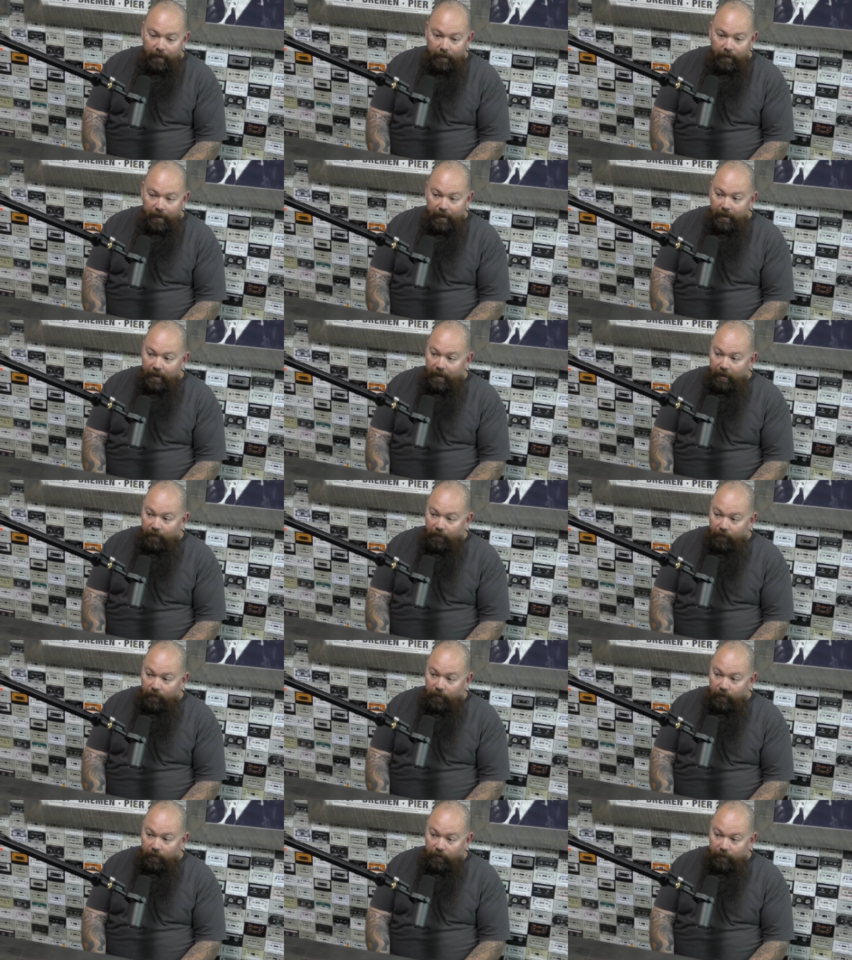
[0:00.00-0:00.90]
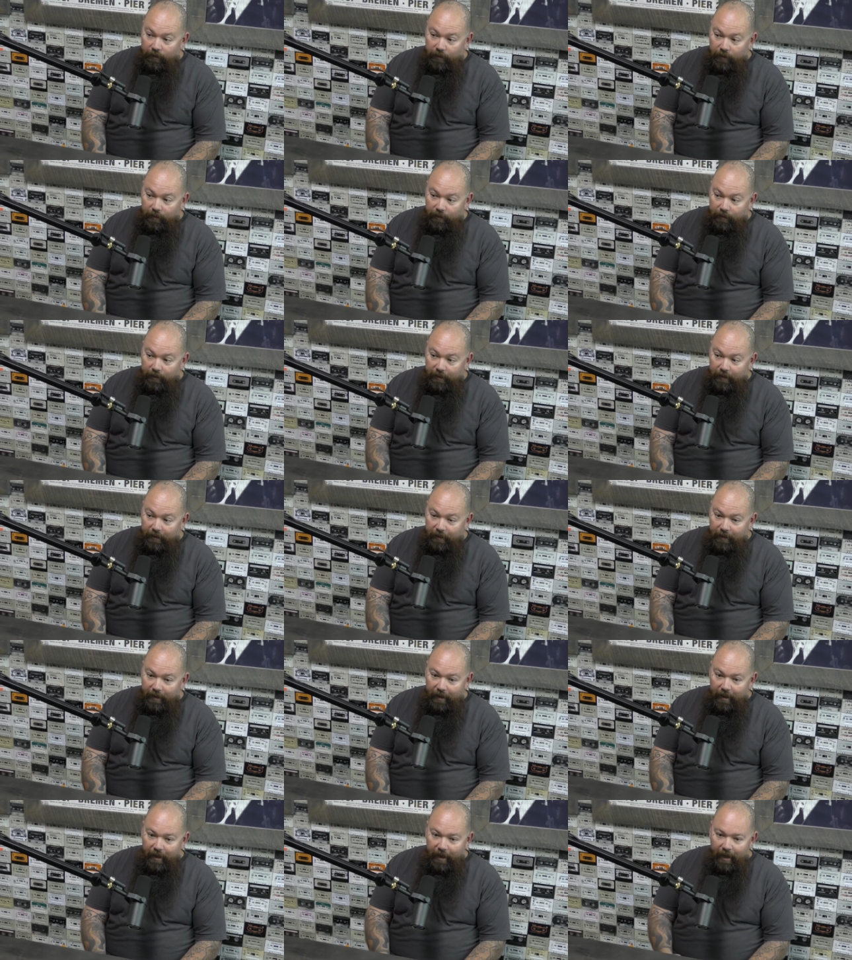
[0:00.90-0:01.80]
We cleaned out foreclosed homes,
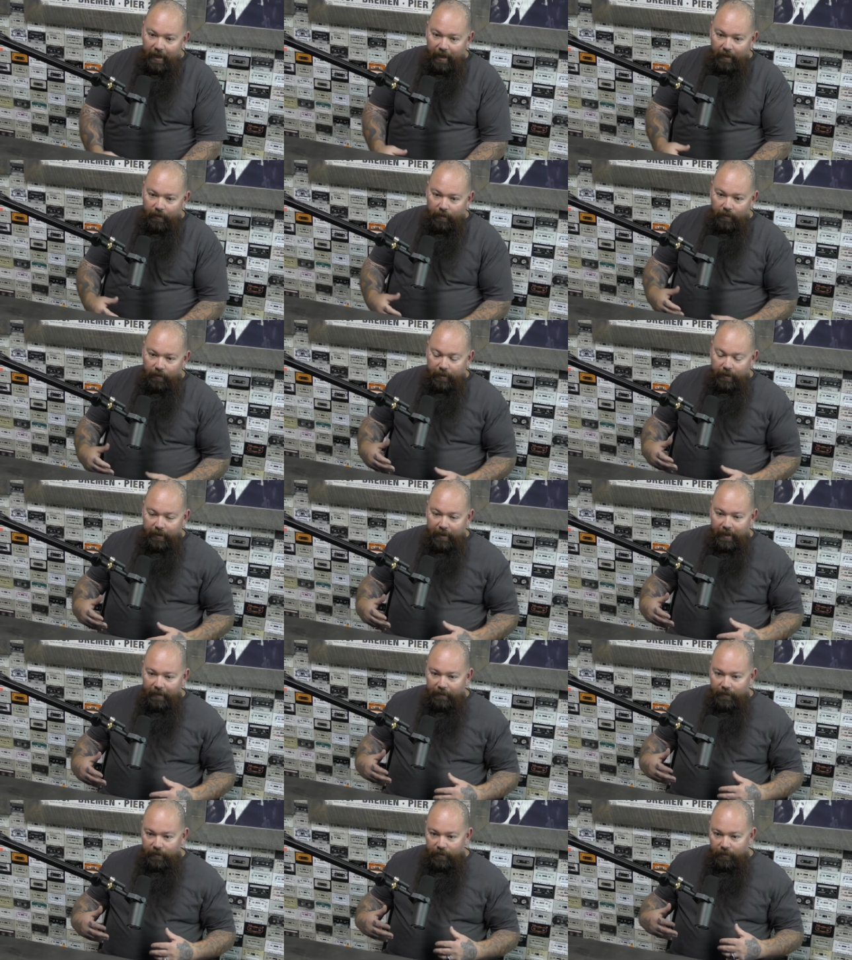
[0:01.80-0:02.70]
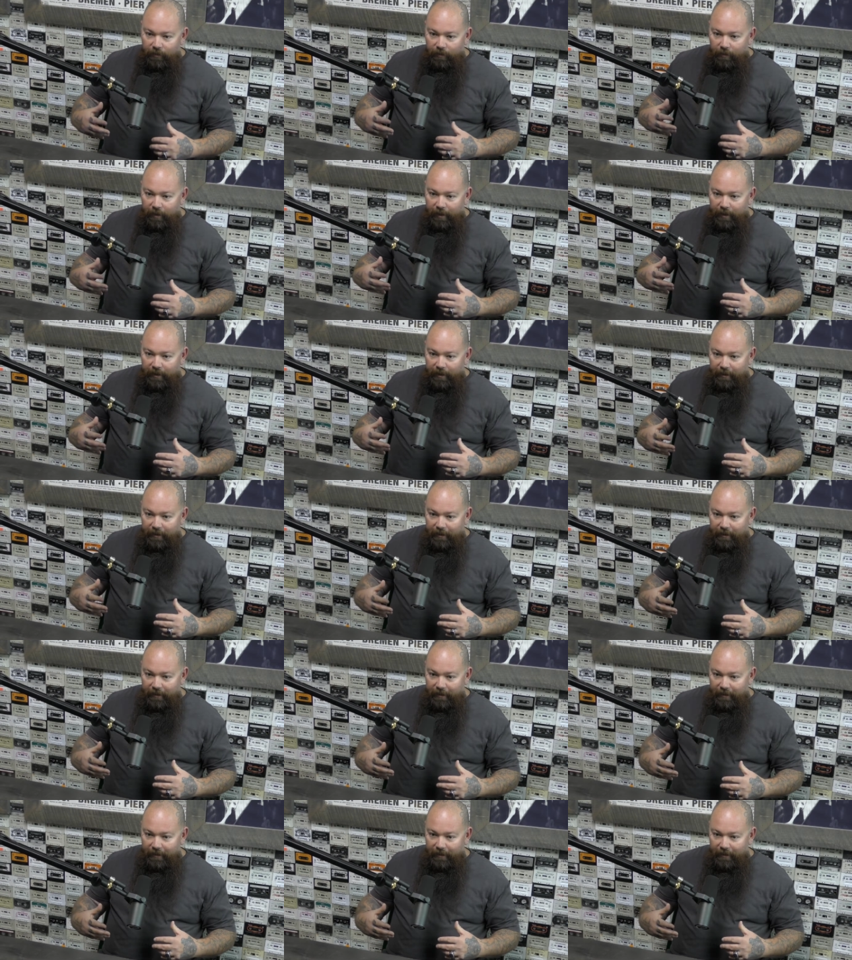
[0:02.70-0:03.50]
and I would always have so much